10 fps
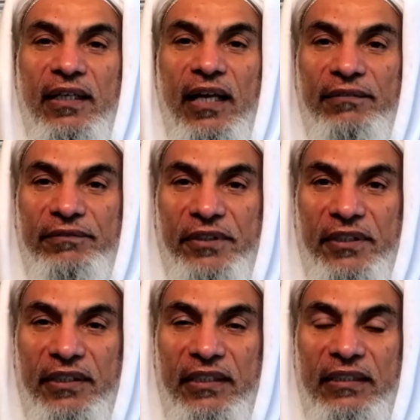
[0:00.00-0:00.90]

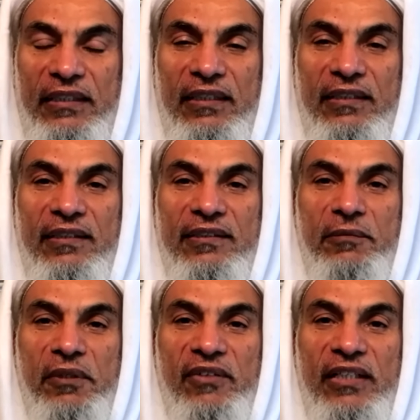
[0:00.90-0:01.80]
everything in the
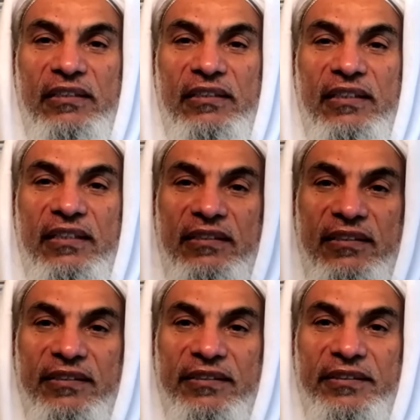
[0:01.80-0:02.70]
samawat and the
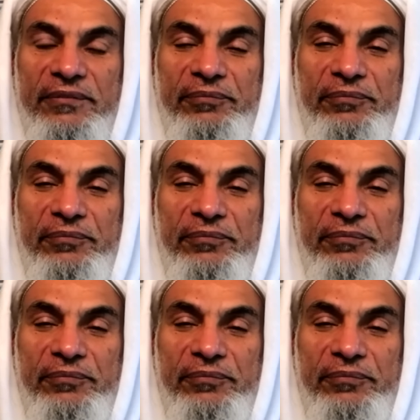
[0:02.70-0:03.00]
earth.